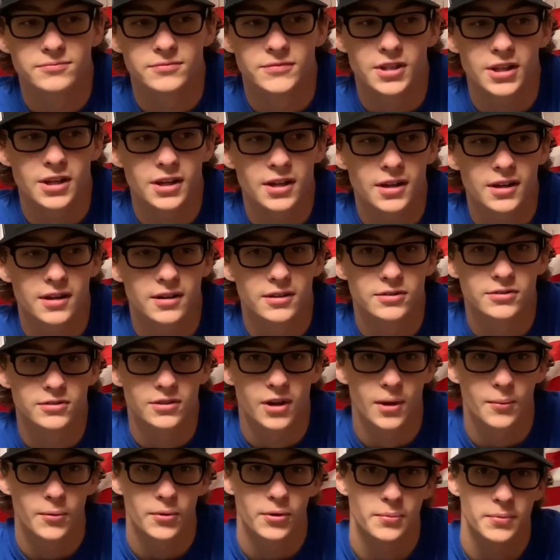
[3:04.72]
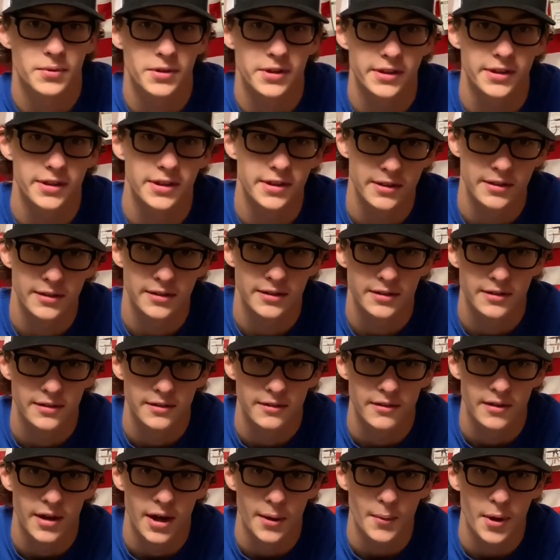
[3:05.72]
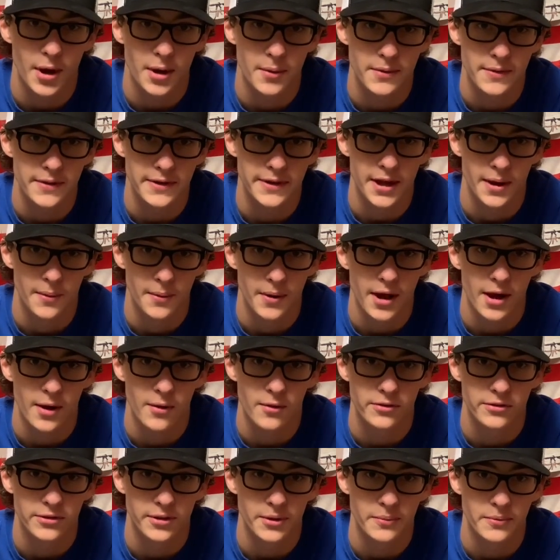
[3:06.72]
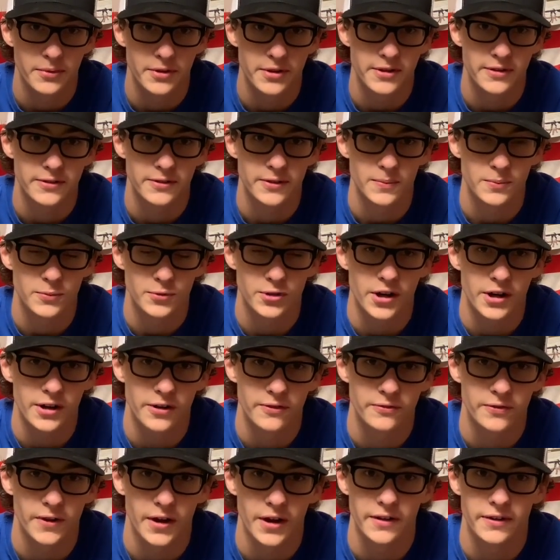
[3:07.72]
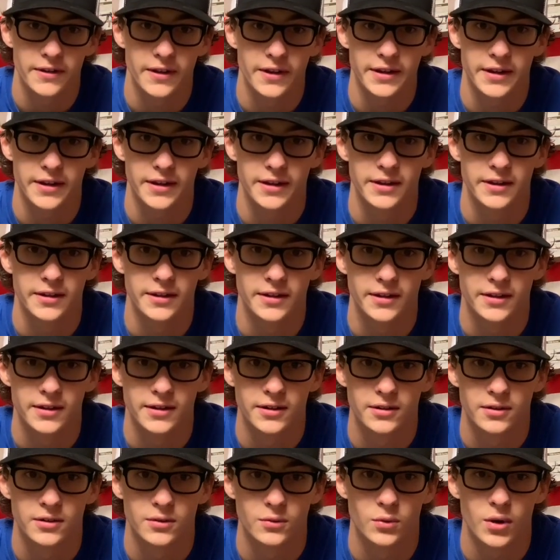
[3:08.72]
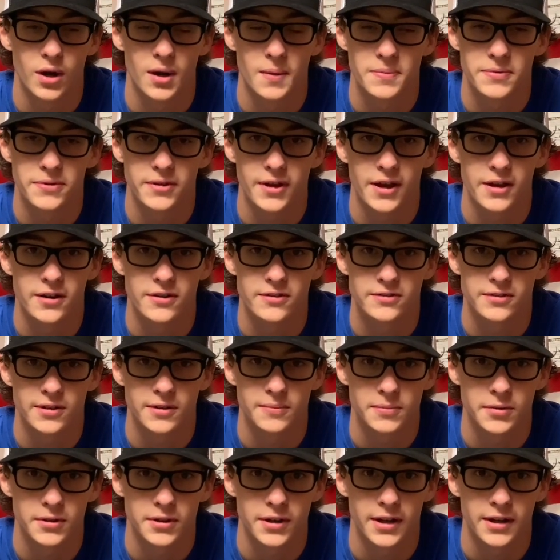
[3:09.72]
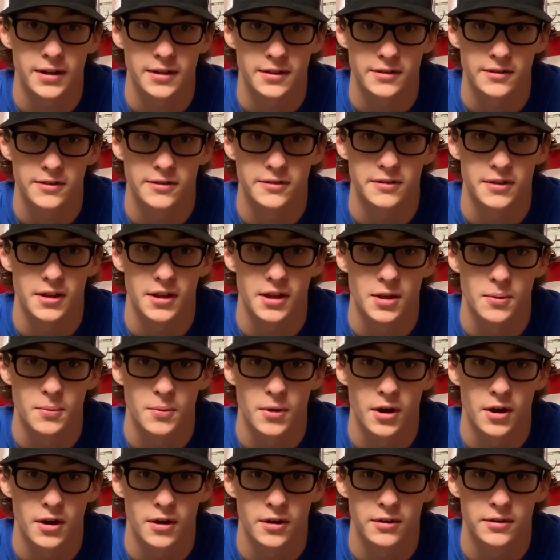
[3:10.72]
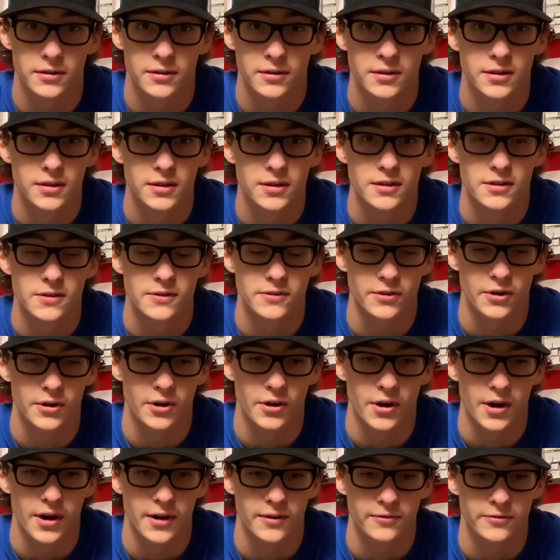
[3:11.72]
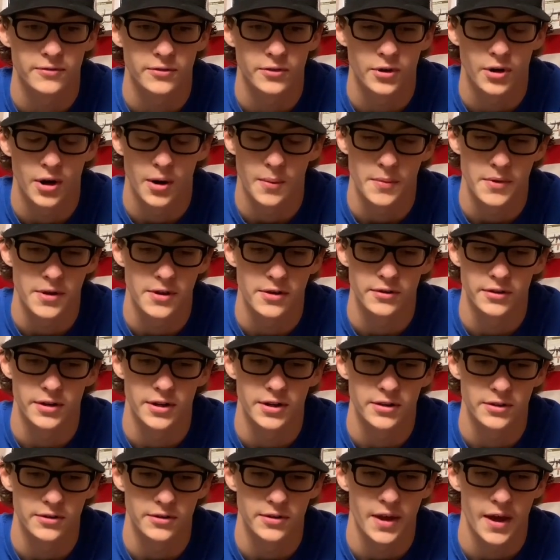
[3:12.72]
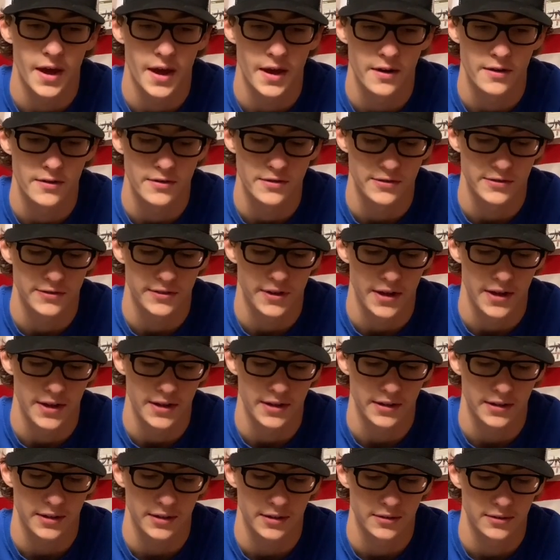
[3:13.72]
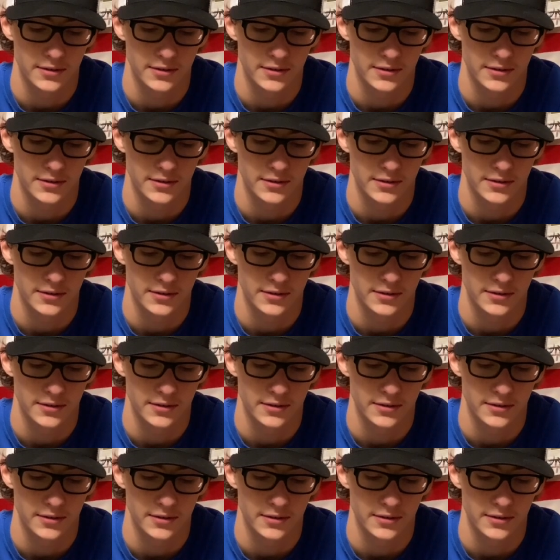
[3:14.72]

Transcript: Yeah, so I might be coming out with some of these. I'm trying to find like a website or something I can sell them on, so I don't have to, or I'm either gonna do that or just like